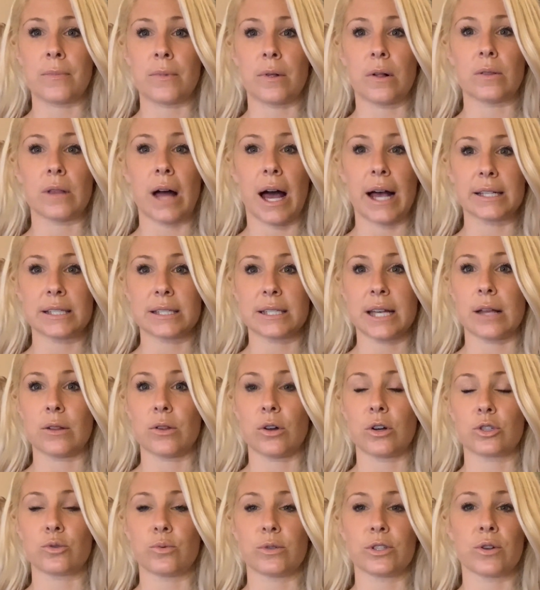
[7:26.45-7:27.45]
last I
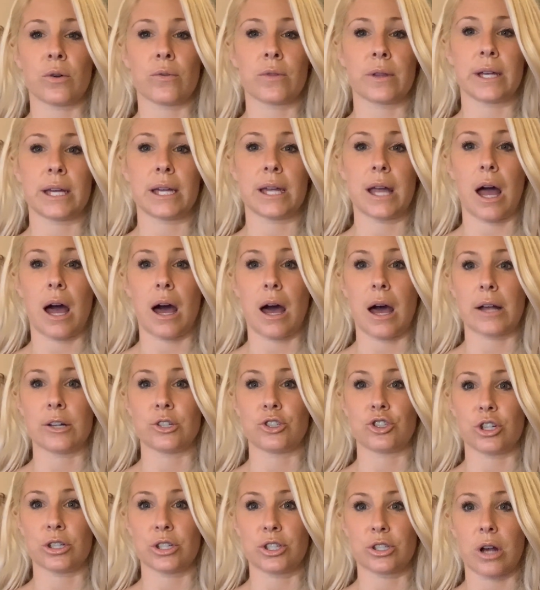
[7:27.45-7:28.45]
looked, was only at
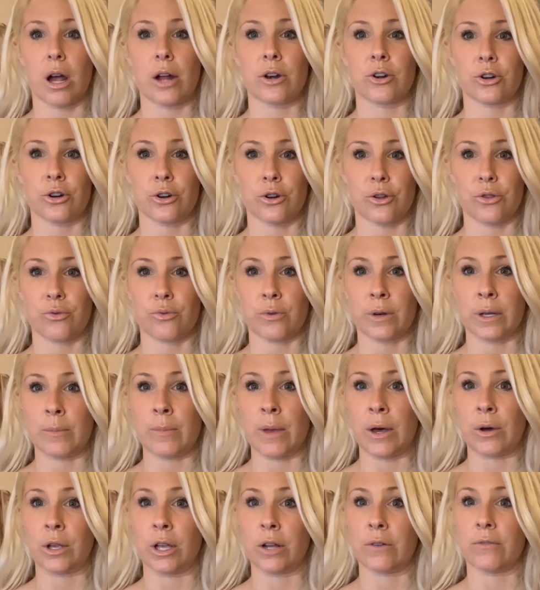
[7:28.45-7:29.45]
just under 3
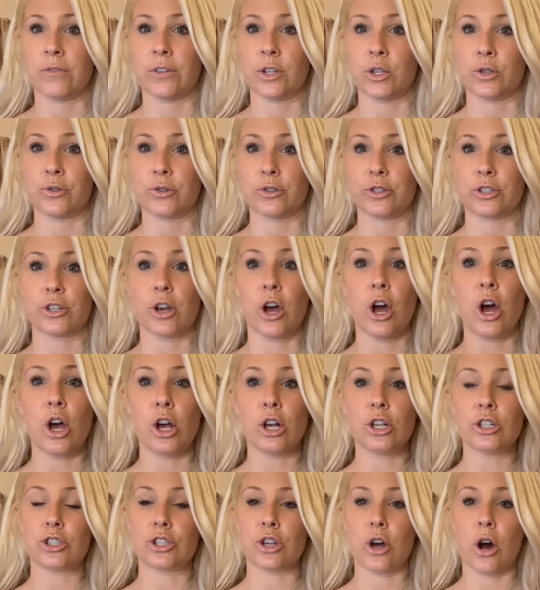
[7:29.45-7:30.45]
million views.
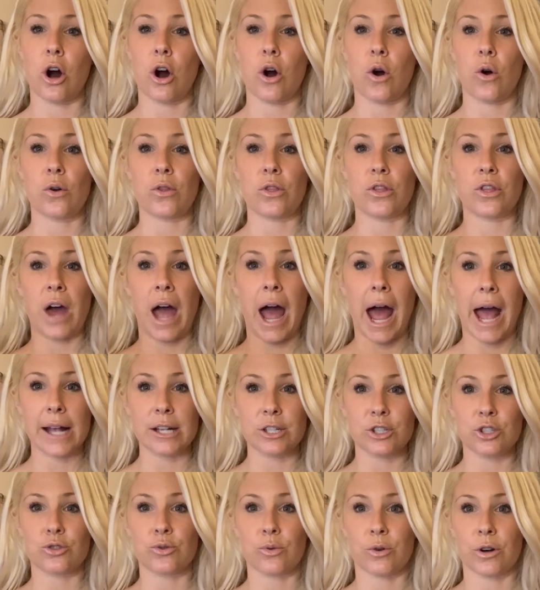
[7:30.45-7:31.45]
So that
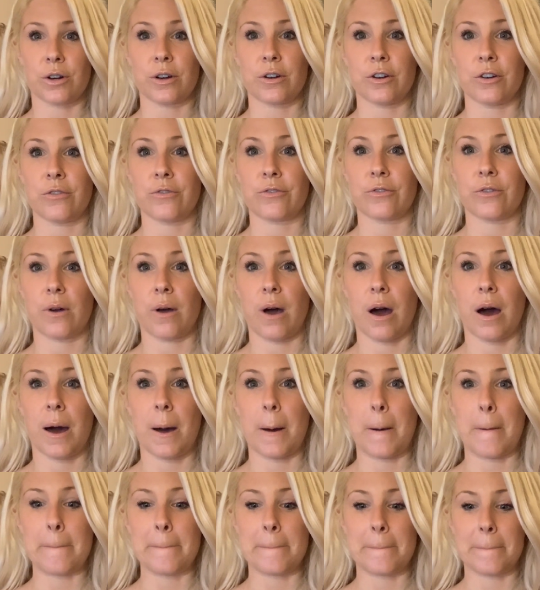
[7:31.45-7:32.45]
sort of
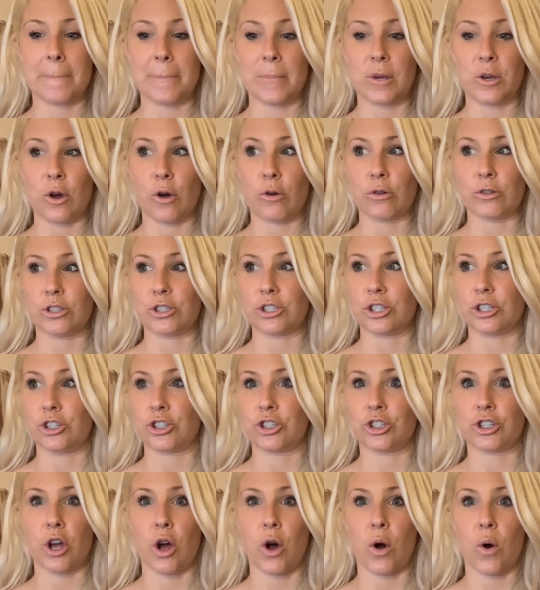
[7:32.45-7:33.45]
goes to
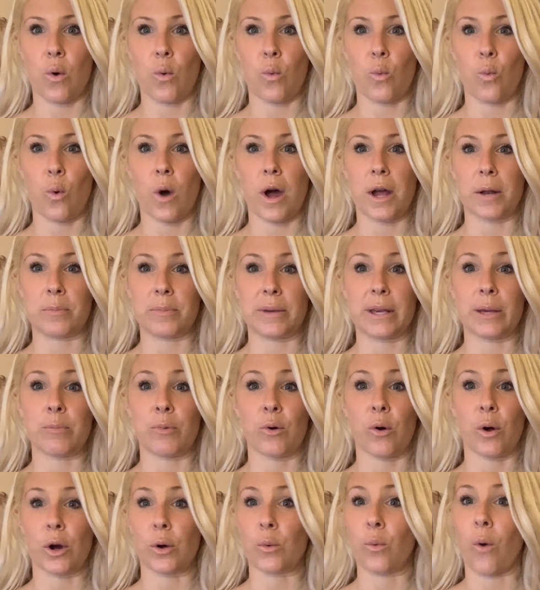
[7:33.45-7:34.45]
show what
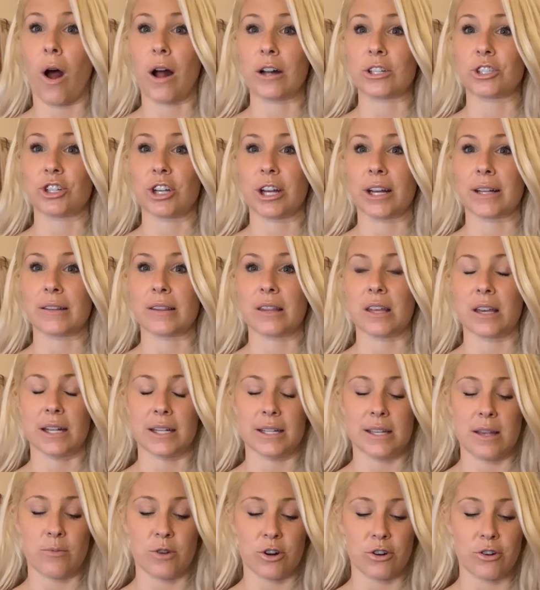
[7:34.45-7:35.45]
people are watching. The
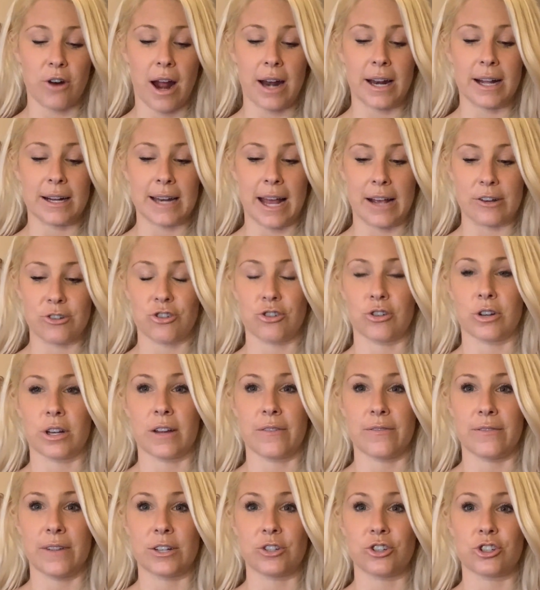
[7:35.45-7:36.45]
Democratic National
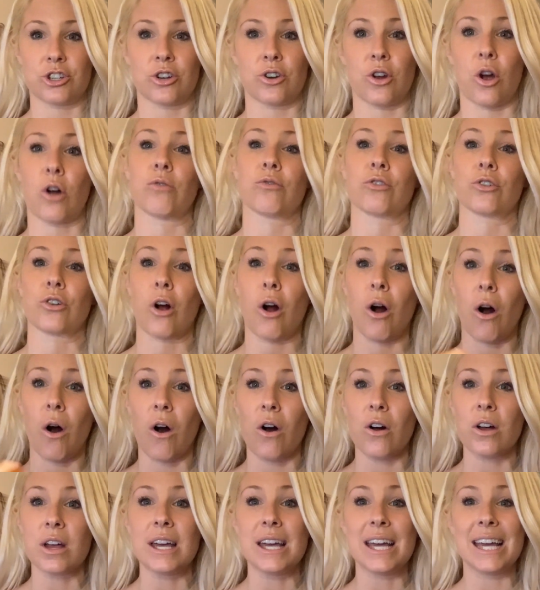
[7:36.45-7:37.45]
Convention
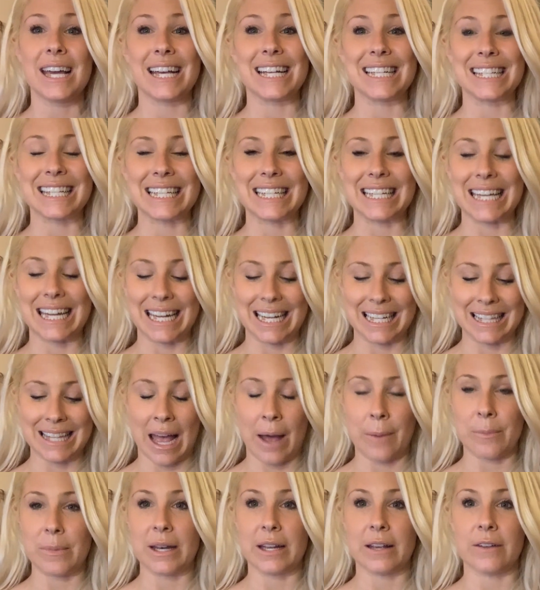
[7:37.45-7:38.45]
overall isn't getting
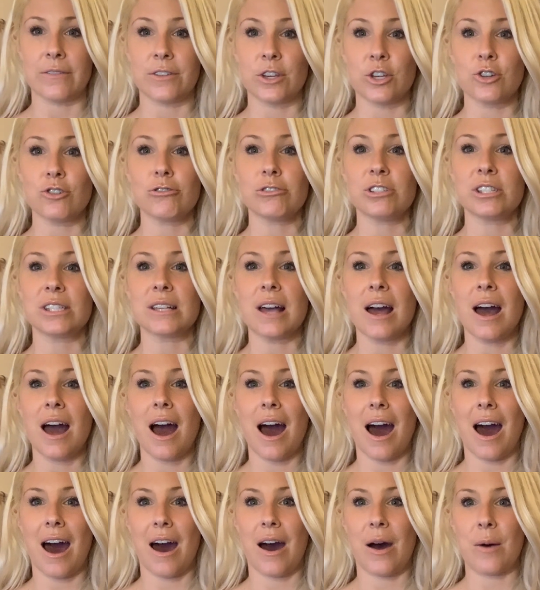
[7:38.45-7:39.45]
that many views,
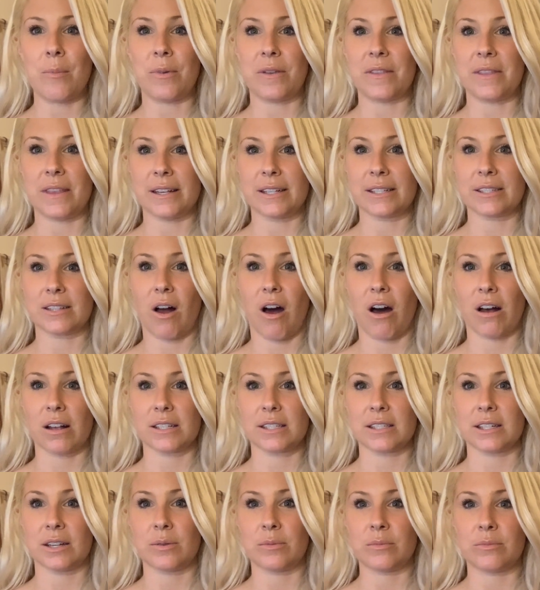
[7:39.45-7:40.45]
but this
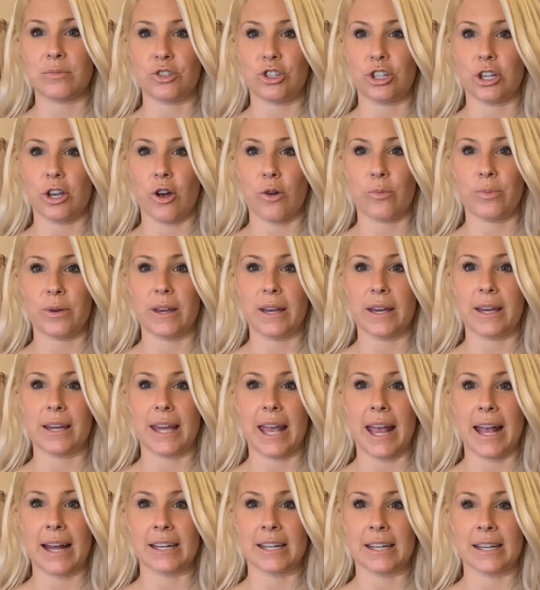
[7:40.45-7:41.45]
awesome GOP
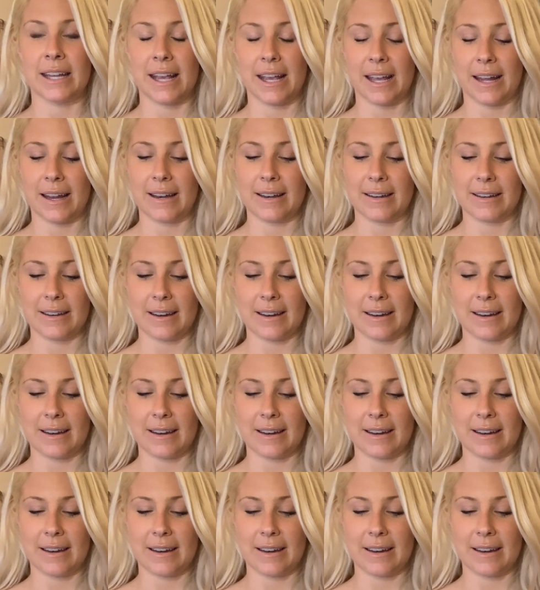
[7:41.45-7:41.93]
candidate,